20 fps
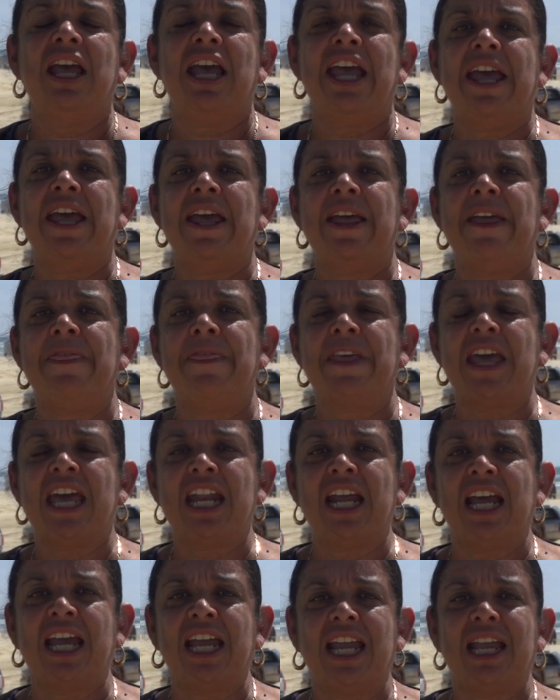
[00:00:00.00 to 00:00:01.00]
and
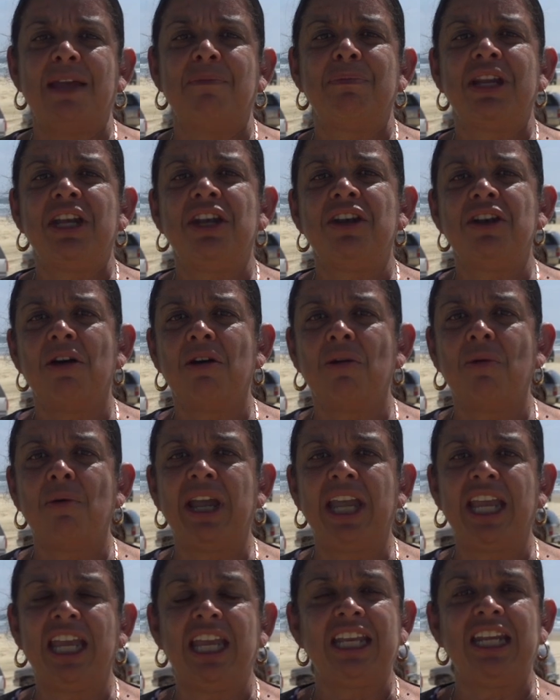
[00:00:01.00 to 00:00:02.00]
that I am in no
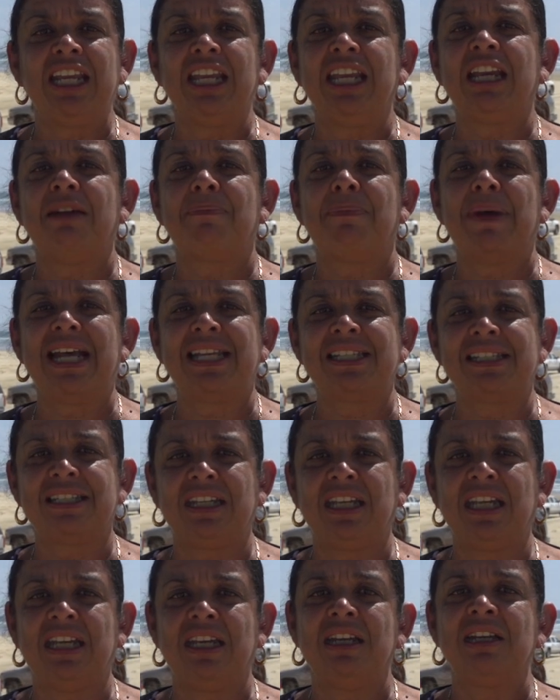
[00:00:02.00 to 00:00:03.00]
way in any
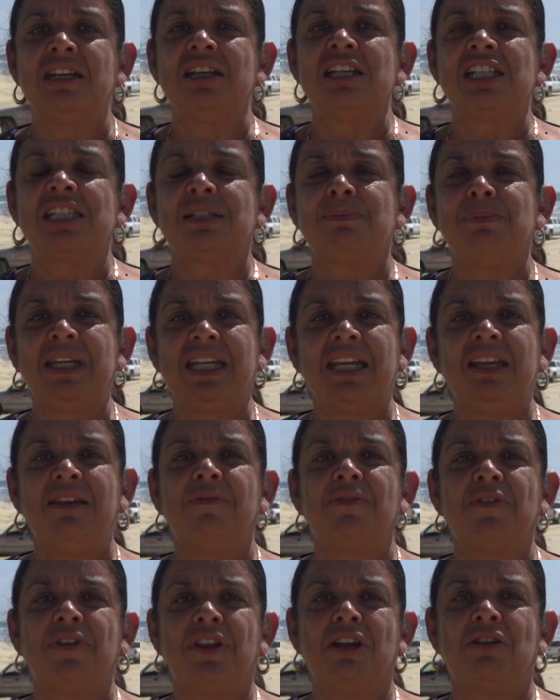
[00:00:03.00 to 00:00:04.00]
capacity speaking
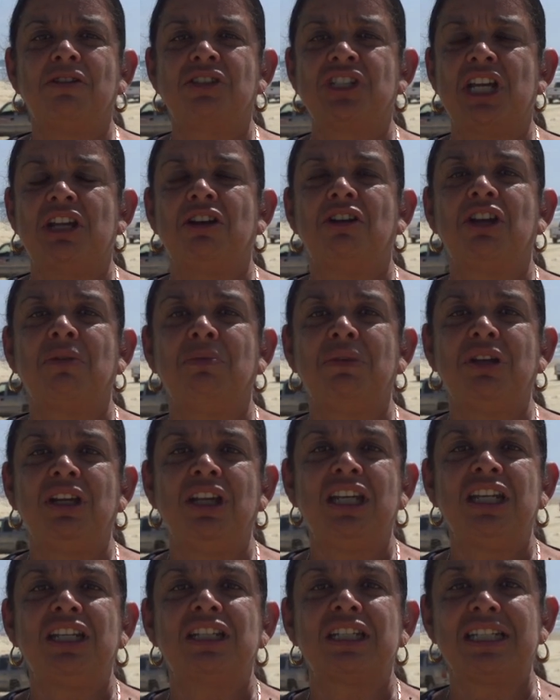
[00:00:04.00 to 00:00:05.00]
for the Oceano
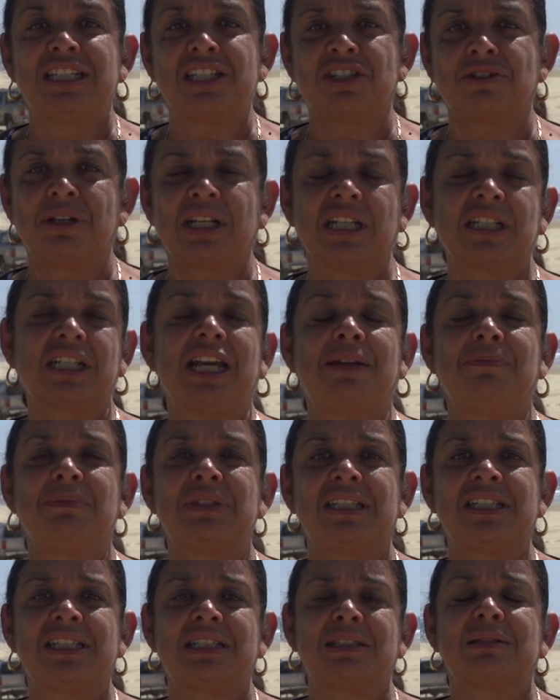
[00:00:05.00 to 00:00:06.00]
Community District. I'm
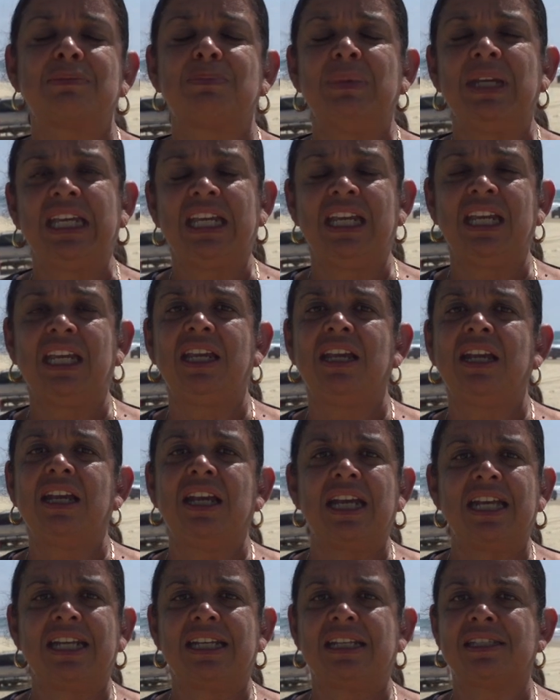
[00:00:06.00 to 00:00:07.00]
just speaking
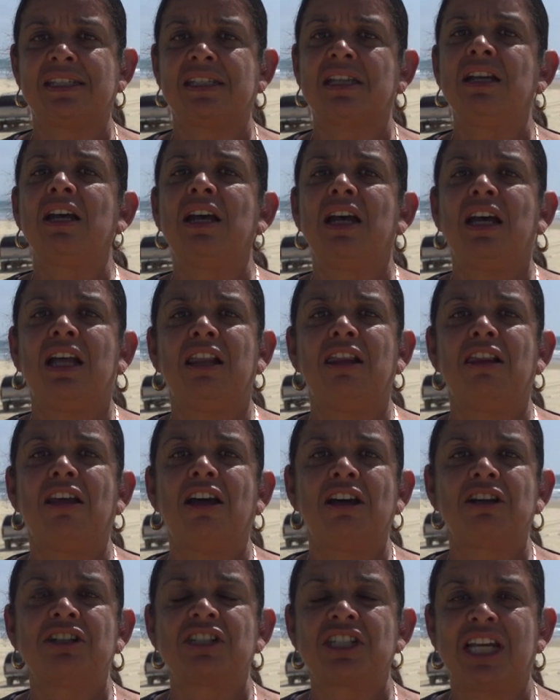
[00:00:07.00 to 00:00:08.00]
as a
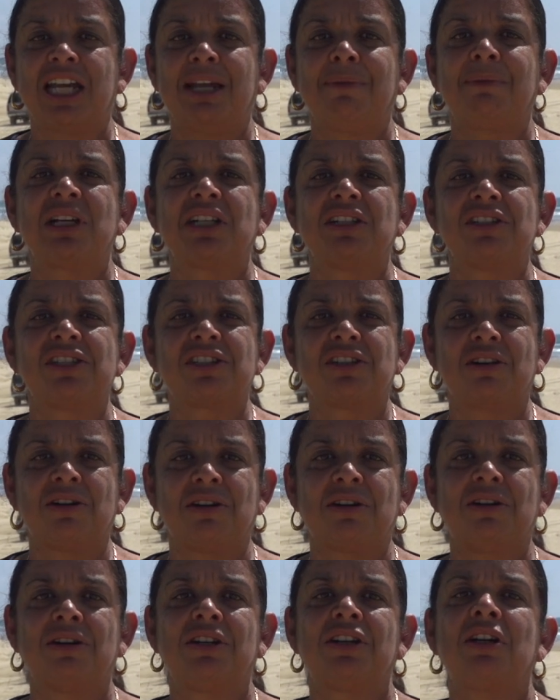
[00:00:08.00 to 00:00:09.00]
longtime
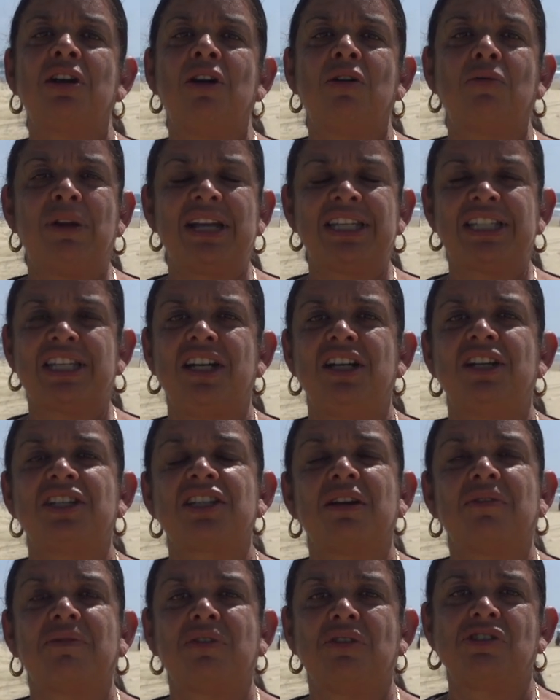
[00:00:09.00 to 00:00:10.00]
concerned
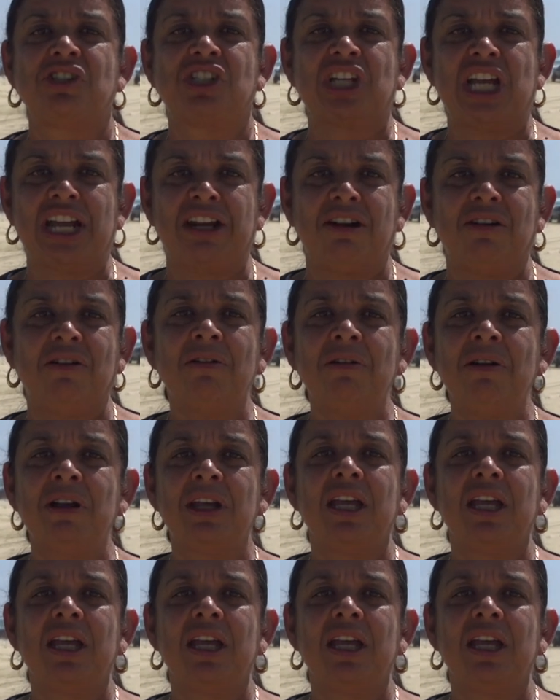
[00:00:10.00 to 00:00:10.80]
resident of Oceano.